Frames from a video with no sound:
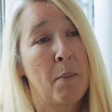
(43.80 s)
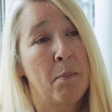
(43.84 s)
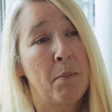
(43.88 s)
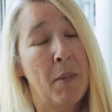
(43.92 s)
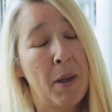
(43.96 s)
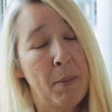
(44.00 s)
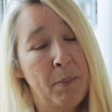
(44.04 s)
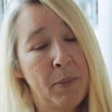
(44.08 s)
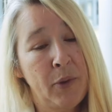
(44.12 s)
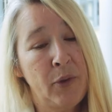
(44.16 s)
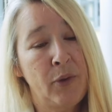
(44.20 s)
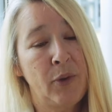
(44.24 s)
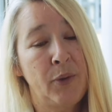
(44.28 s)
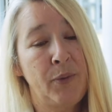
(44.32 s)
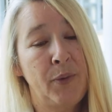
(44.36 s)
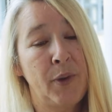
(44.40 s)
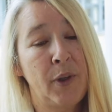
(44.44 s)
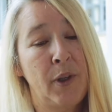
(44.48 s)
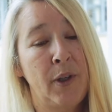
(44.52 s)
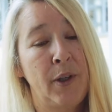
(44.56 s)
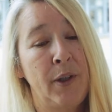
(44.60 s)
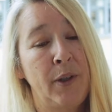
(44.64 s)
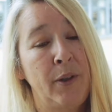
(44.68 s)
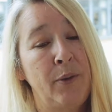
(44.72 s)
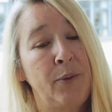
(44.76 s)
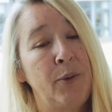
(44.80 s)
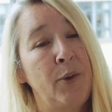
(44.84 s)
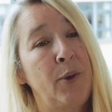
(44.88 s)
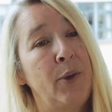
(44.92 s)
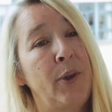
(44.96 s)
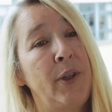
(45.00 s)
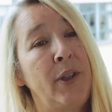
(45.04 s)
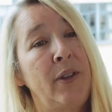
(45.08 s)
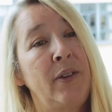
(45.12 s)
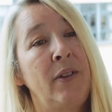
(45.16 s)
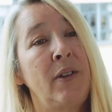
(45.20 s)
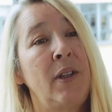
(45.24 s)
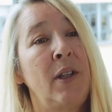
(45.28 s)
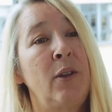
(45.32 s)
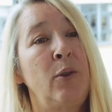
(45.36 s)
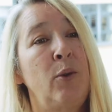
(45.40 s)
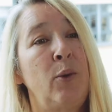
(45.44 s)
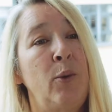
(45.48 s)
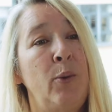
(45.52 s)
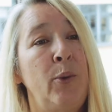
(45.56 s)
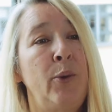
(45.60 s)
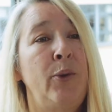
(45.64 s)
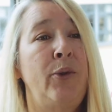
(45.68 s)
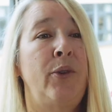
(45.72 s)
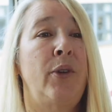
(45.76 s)
Members of the Learner Voice can
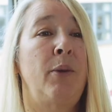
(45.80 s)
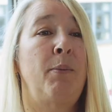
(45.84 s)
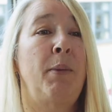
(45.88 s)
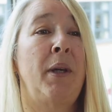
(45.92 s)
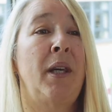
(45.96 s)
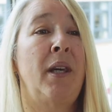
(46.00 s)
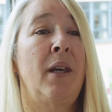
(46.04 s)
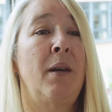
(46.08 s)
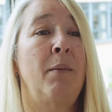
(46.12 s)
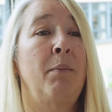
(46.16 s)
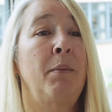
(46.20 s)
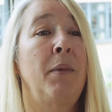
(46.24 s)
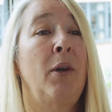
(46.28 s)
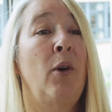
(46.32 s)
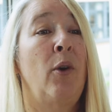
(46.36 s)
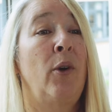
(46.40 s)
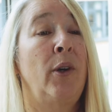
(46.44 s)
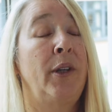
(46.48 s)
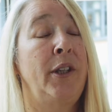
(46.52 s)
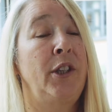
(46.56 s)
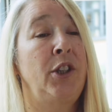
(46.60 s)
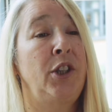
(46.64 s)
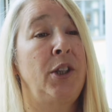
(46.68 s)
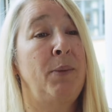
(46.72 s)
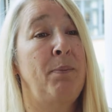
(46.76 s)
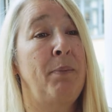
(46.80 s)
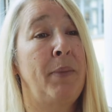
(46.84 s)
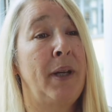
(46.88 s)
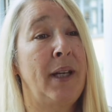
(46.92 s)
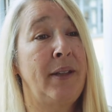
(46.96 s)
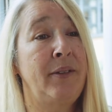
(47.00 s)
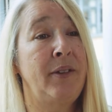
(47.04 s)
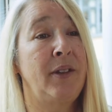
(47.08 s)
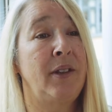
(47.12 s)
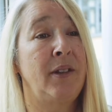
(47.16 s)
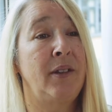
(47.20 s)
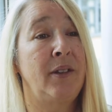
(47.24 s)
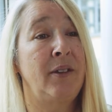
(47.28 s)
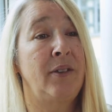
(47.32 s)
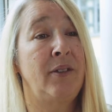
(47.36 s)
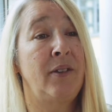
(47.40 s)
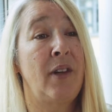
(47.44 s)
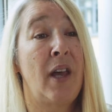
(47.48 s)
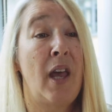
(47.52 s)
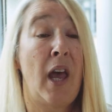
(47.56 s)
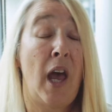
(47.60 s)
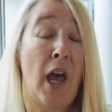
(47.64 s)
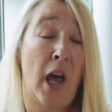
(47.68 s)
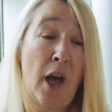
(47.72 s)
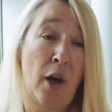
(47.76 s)
also become college
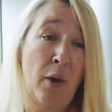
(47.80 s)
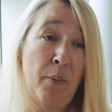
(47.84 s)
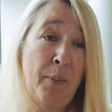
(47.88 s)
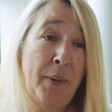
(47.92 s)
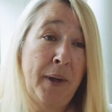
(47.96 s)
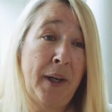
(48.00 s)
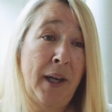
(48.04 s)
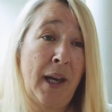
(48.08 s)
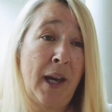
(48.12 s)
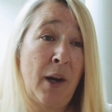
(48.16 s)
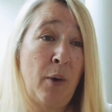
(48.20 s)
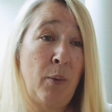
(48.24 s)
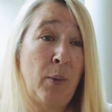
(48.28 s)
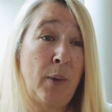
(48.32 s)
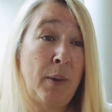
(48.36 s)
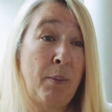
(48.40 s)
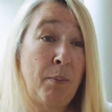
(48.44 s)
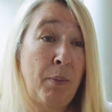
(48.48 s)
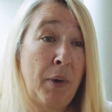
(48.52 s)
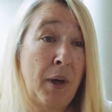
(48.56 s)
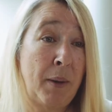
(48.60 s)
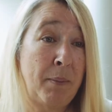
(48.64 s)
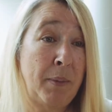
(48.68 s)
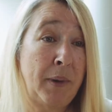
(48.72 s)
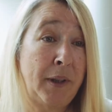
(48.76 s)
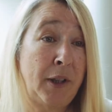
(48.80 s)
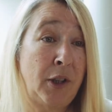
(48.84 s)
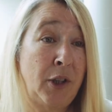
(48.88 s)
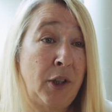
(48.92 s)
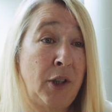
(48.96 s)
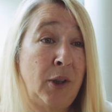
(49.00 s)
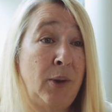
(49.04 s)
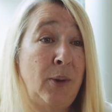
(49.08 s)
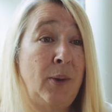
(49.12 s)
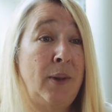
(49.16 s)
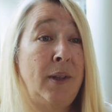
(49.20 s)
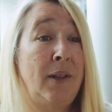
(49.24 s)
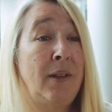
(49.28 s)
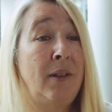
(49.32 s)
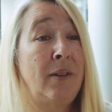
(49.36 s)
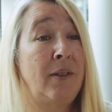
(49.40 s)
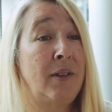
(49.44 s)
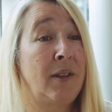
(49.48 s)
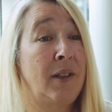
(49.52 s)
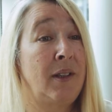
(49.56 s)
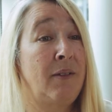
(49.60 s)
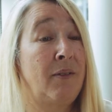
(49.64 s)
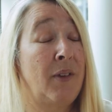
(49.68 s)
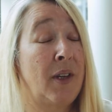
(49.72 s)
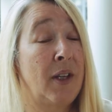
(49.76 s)
ambassadors, helping out with public duties
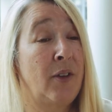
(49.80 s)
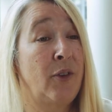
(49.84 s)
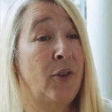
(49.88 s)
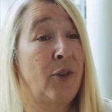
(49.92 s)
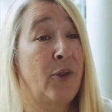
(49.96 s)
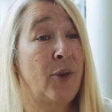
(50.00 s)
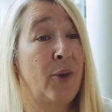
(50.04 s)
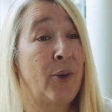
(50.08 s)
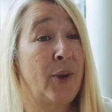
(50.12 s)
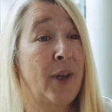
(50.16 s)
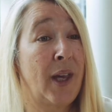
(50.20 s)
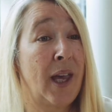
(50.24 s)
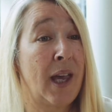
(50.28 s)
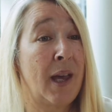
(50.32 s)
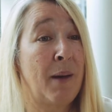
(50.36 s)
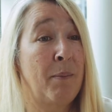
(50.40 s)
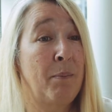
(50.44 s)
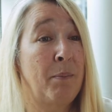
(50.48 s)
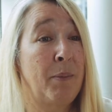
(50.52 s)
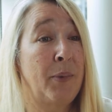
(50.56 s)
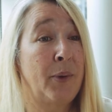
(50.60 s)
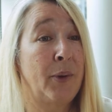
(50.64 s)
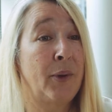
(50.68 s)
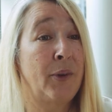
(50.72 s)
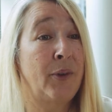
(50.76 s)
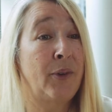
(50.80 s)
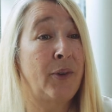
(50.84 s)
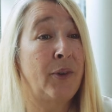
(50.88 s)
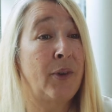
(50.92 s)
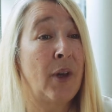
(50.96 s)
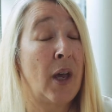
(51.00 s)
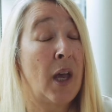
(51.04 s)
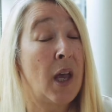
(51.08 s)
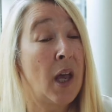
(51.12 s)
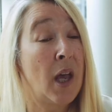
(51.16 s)
and events on campus.